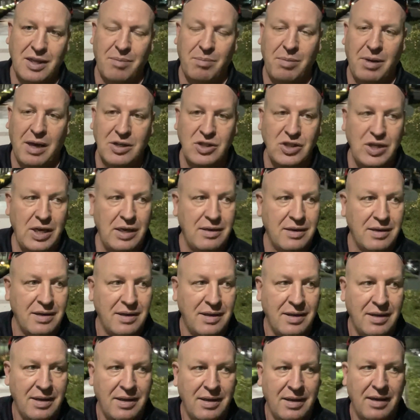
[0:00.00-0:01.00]
on a blockchain.
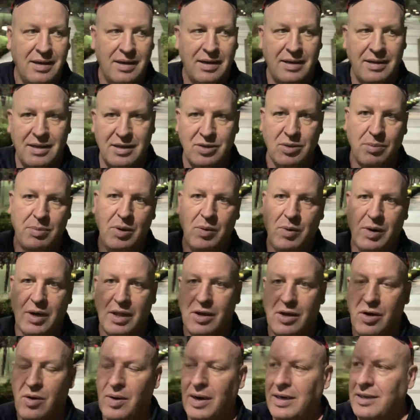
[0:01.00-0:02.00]
This will be one
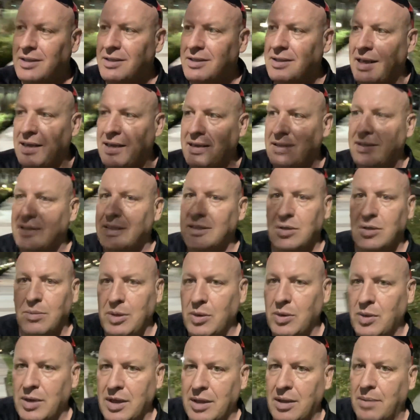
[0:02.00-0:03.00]
of the greatest things. This will
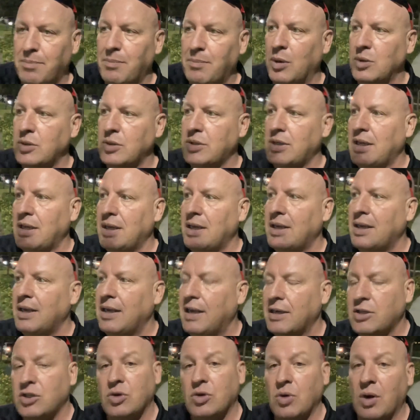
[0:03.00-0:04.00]
be one of the most
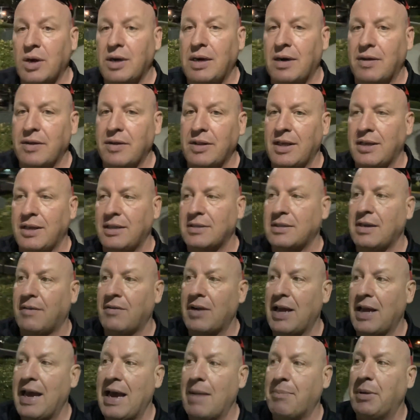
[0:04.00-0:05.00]
extraordinary things ever
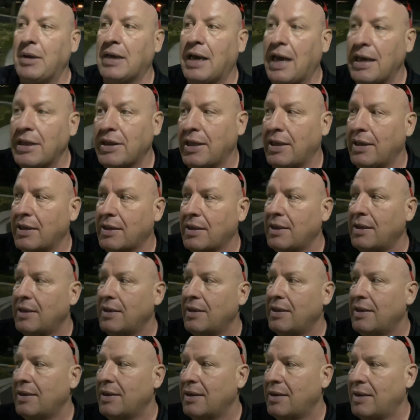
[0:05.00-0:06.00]
to happen, I think.
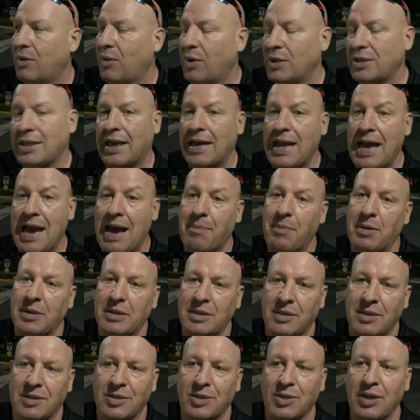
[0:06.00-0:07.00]
And once that
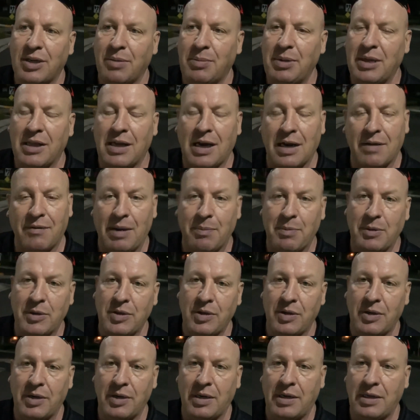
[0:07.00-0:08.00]
happens, there's going to be a lot of
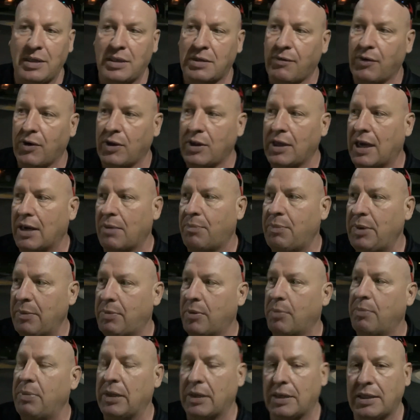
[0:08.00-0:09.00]
opportunities for a lot of
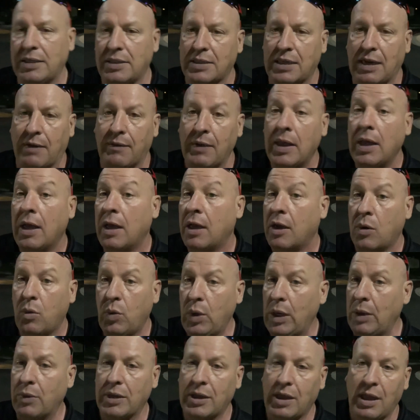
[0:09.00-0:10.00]
people building stuff.
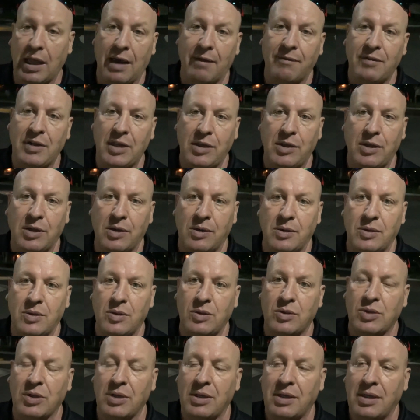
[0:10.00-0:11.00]
We would love to
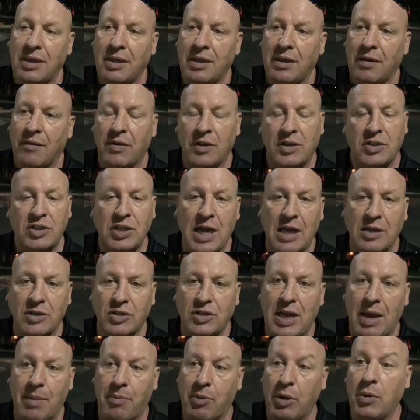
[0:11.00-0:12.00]
use, for the
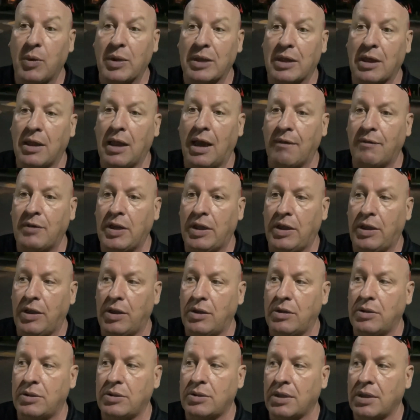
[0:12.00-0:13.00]
challenge app, we would love to
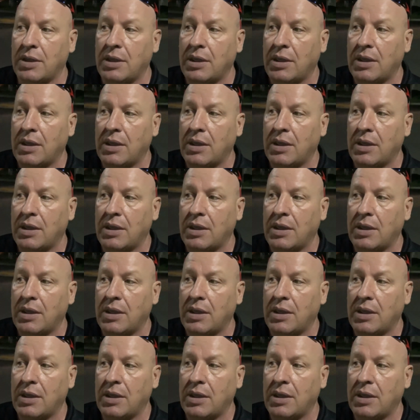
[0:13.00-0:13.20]
use